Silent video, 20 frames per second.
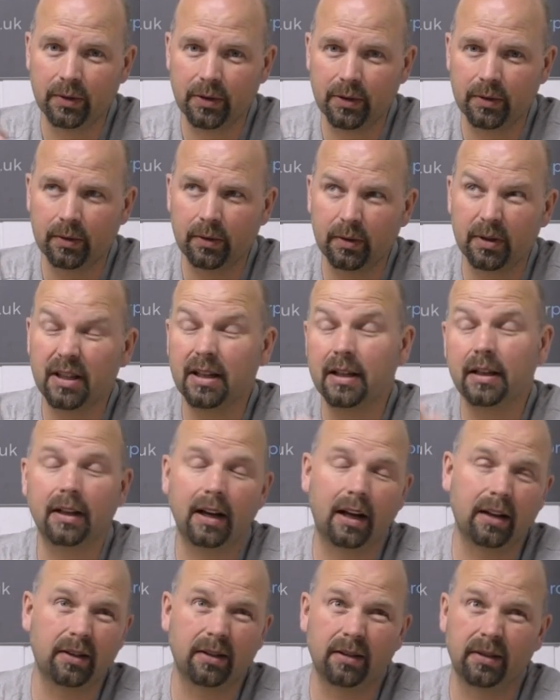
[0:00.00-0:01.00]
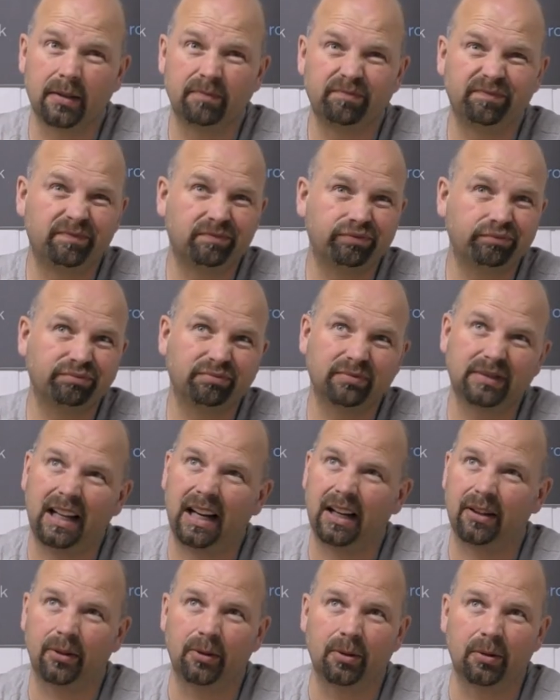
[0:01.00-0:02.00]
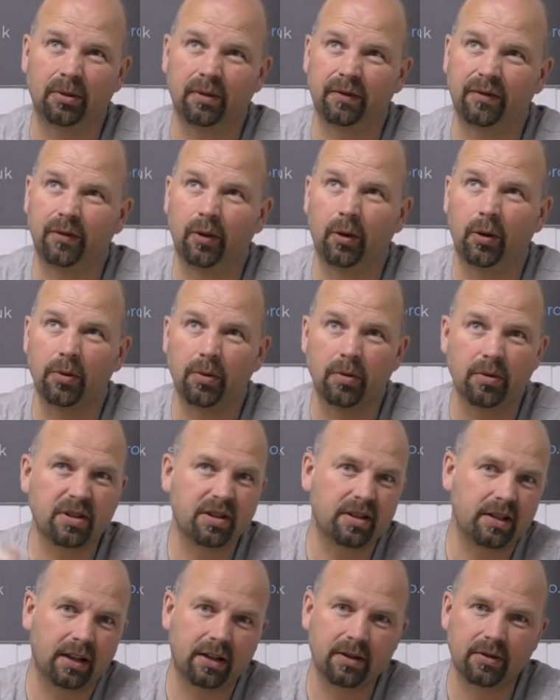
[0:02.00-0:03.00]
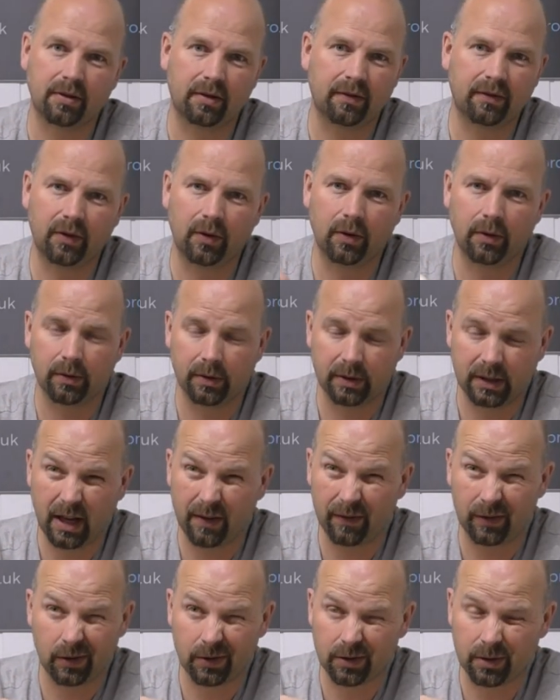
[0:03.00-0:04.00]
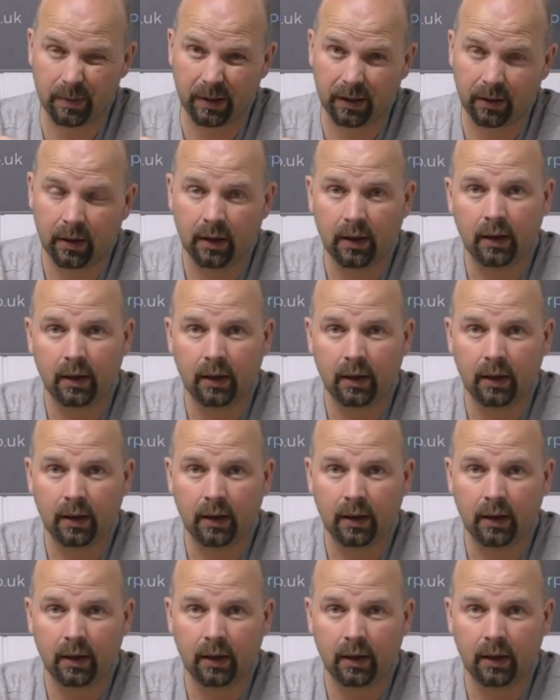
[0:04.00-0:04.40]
So say you had a, I don't know, a 406 or 407 or something